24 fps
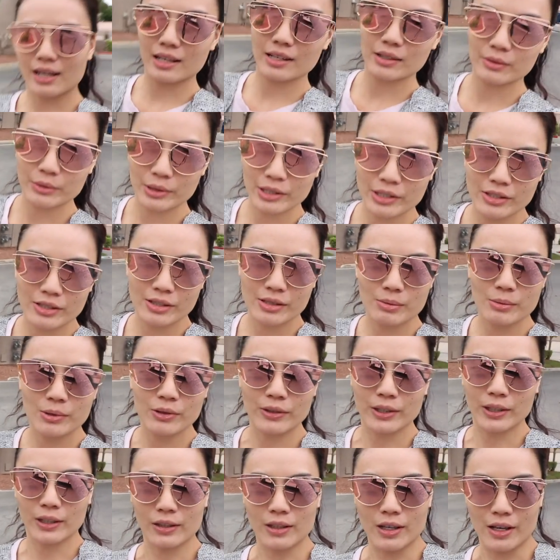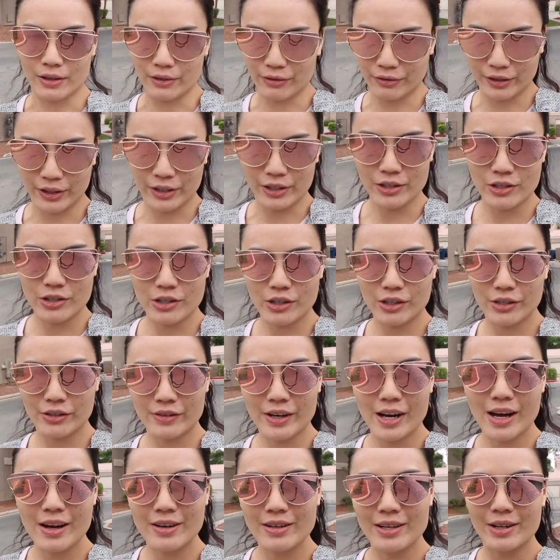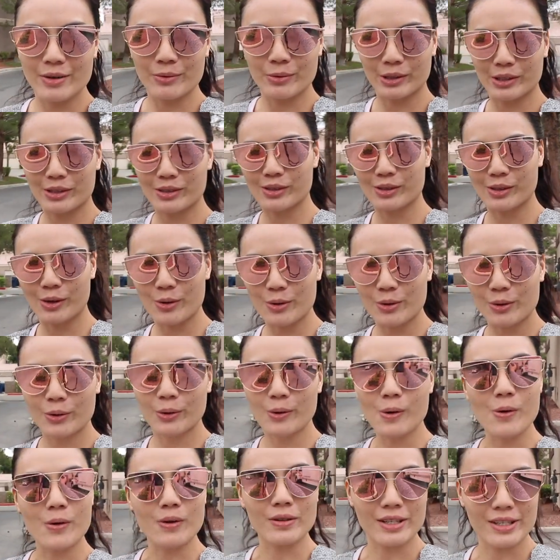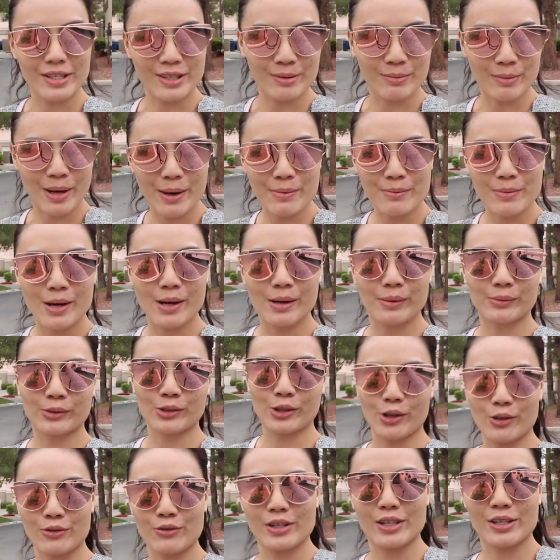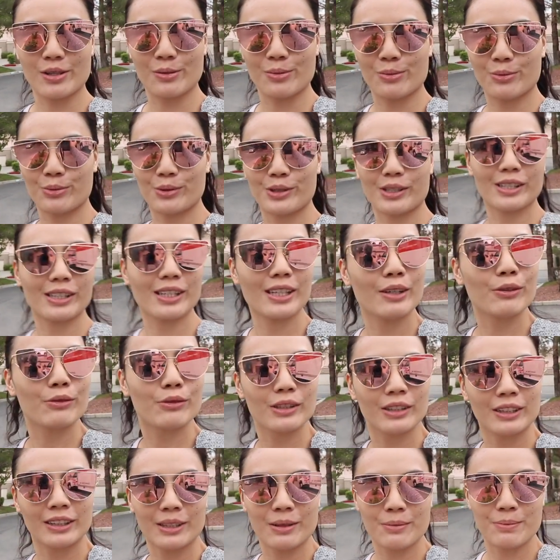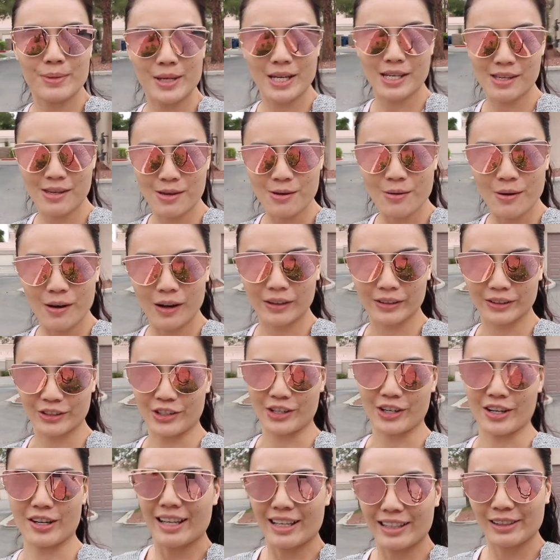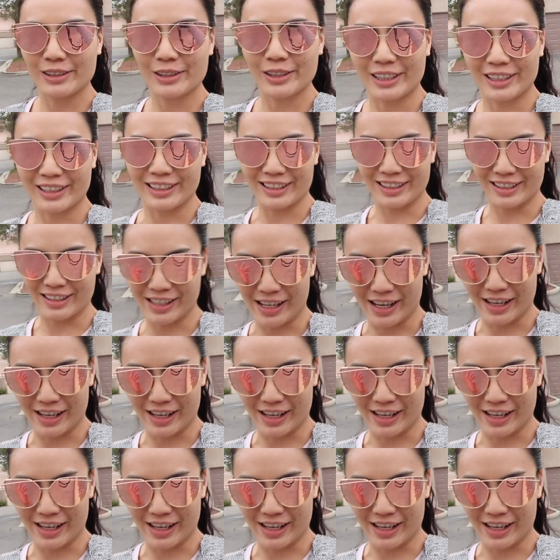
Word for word: and we're just moving a lot of furniture around. And what's so cool is my mom drove this really, really big U-Haul truck. And look at this,